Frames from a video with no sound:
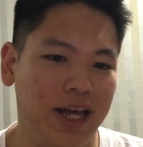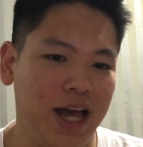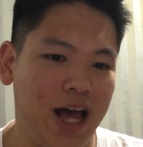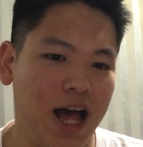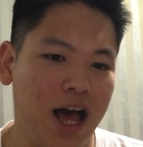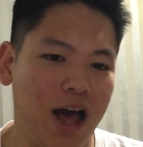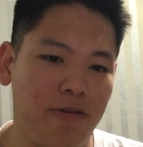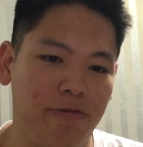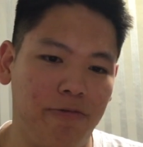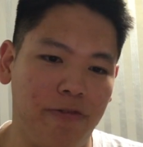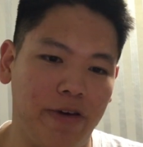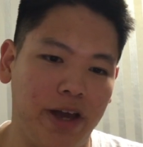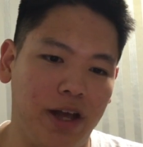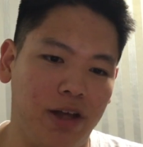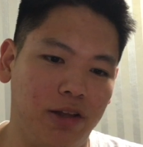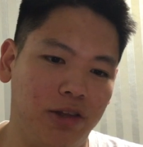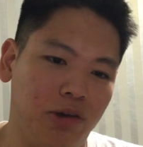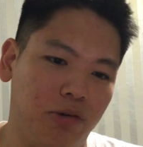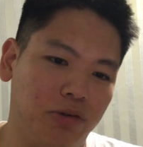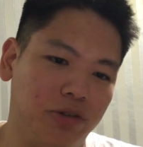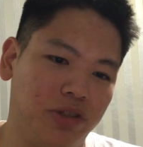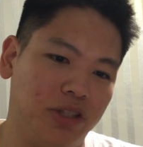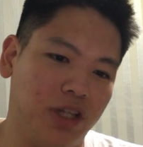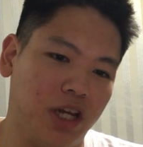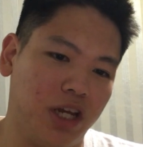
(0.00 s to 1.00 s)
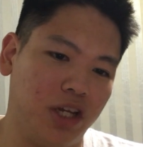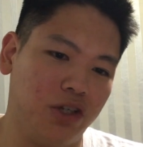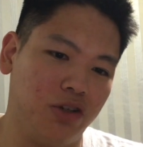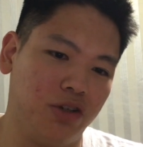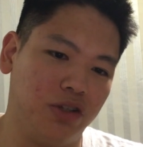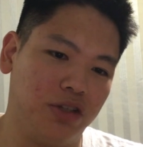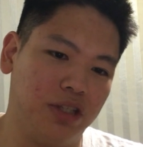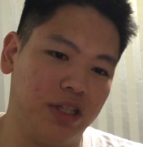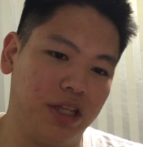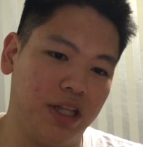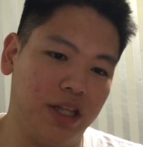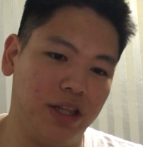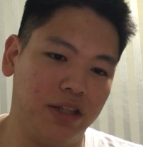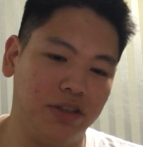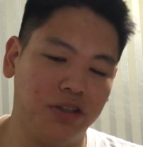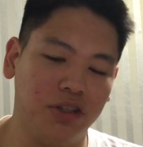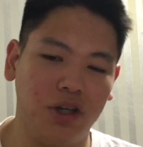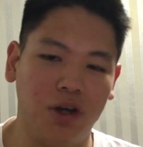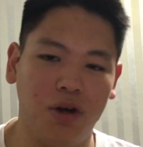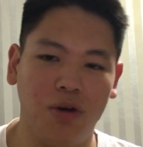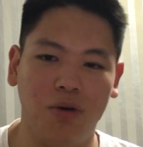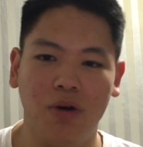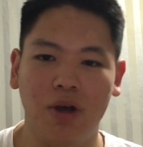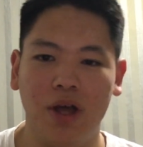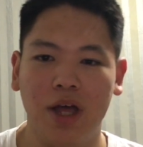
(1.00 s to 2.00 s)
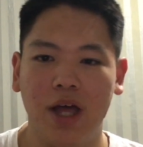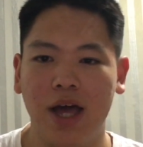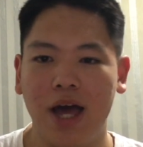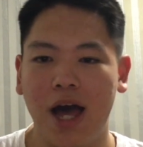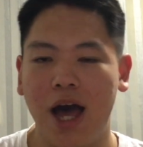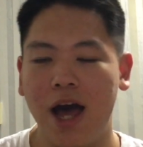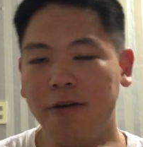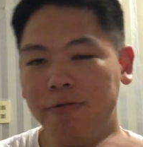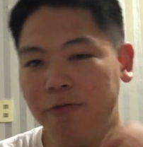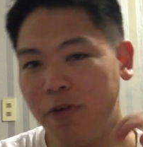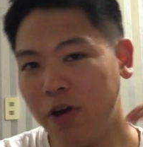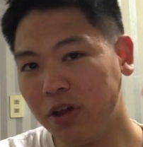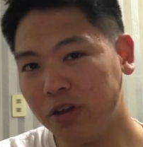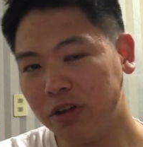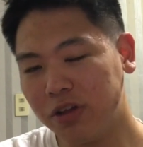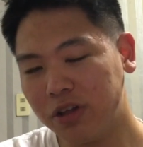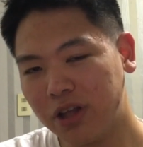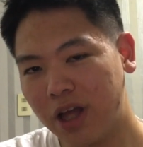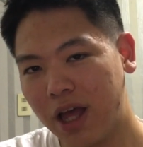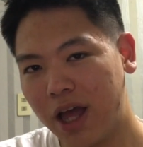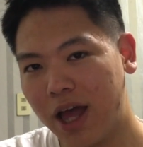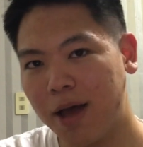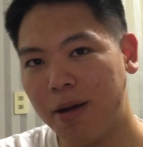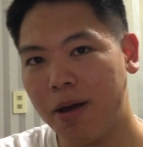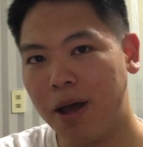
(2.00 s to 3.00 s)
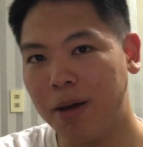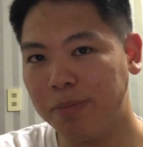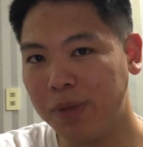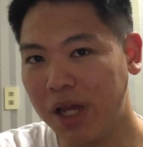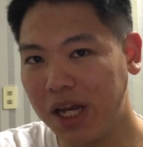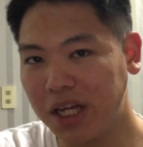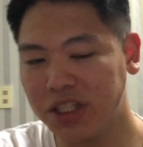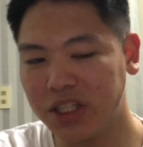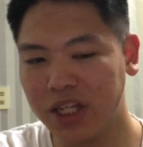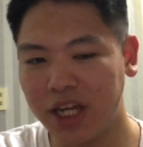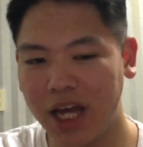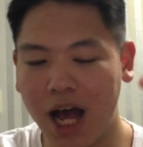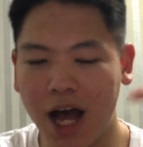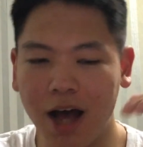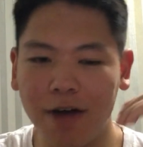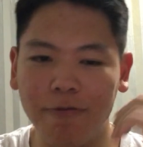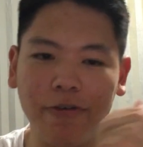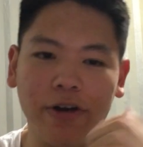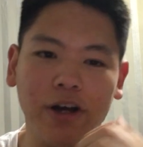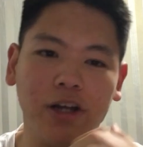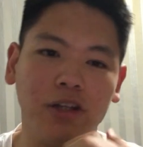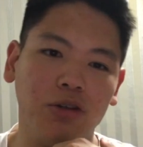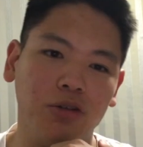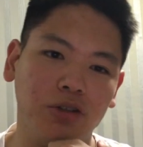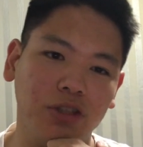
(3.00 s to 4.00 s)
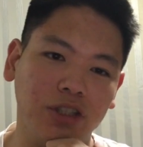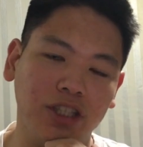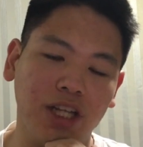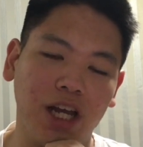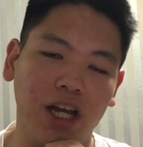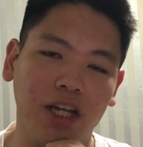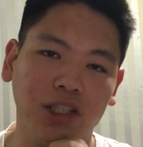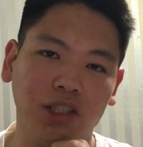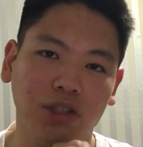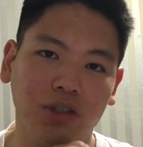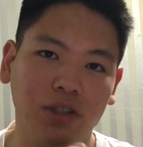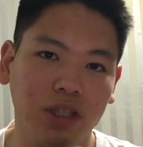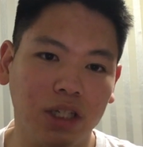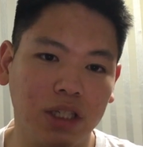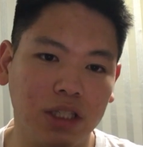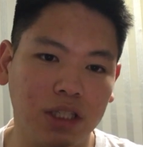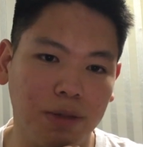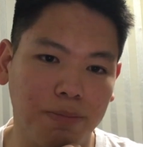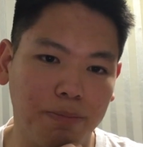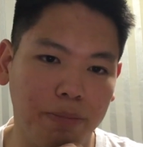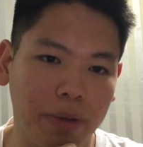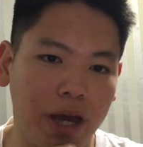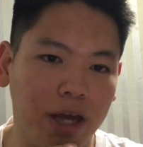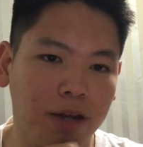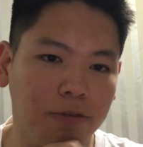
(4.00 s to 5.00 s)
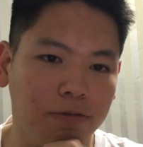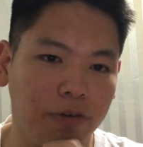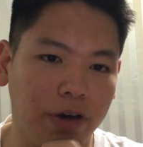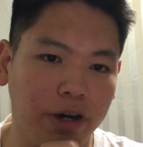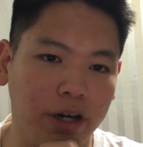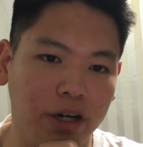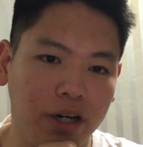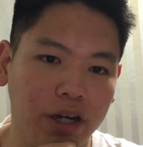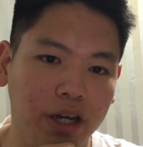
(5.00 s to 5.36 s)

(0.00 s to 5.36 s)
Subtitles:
Rafael Dos Nachos. So I'm not saying Rafael Dos Nachos is a bad fighter.